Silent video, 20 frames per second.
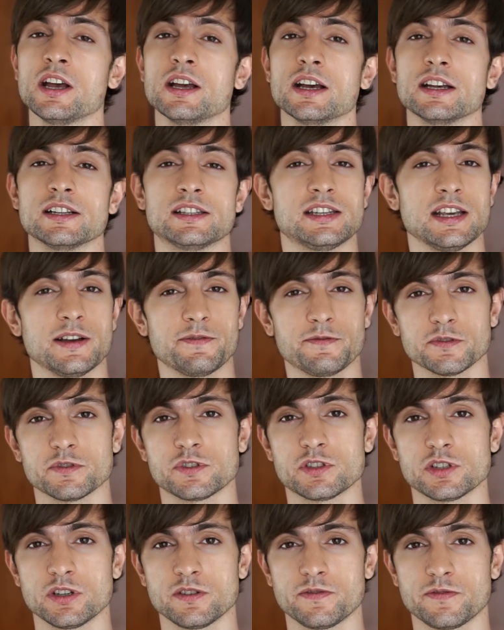A TEFL
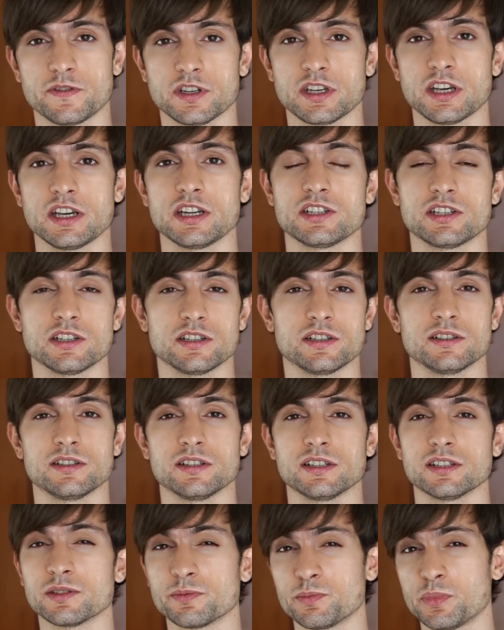certification
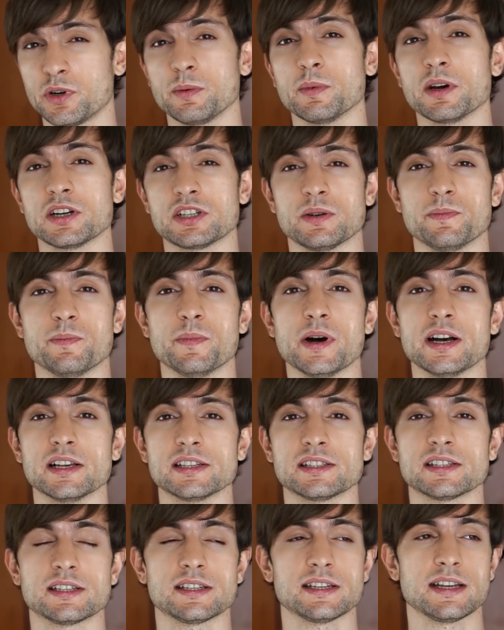is pretty much a
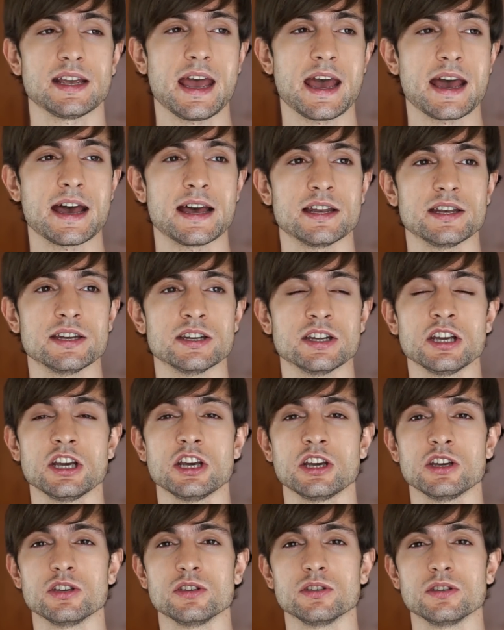must, and
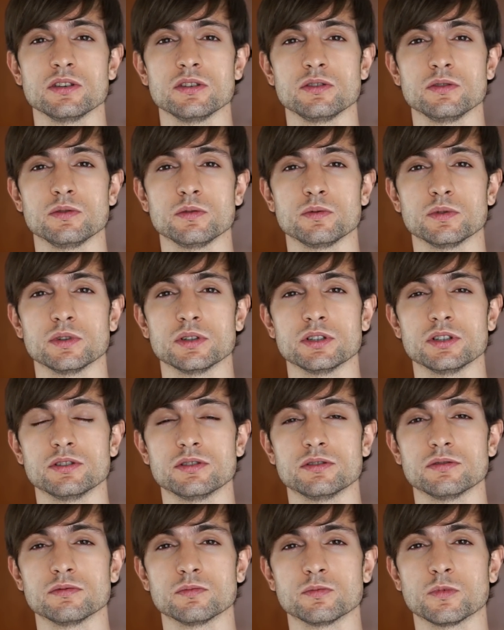you
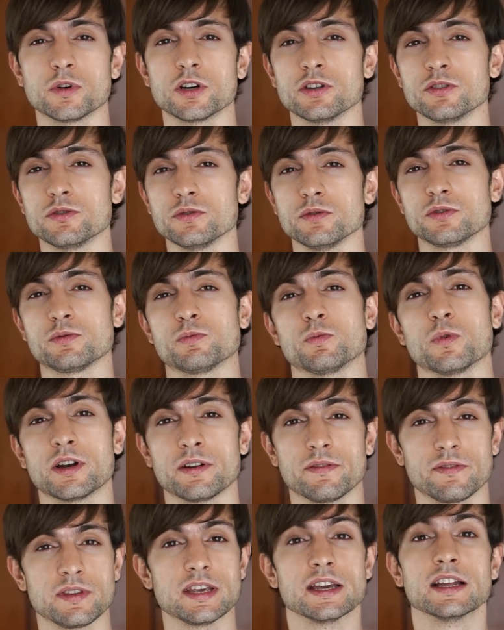would want to do one
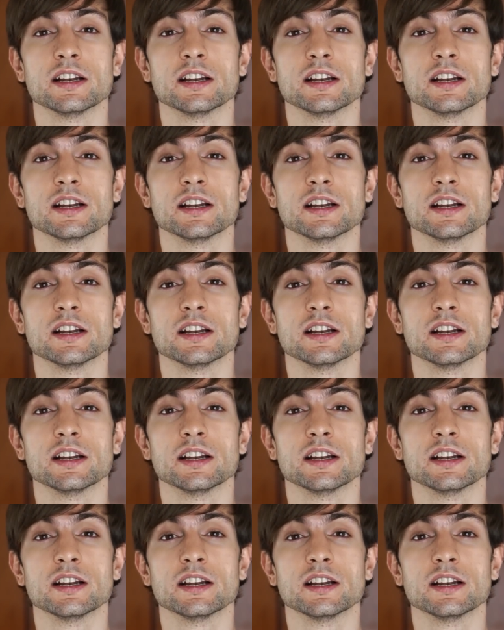of the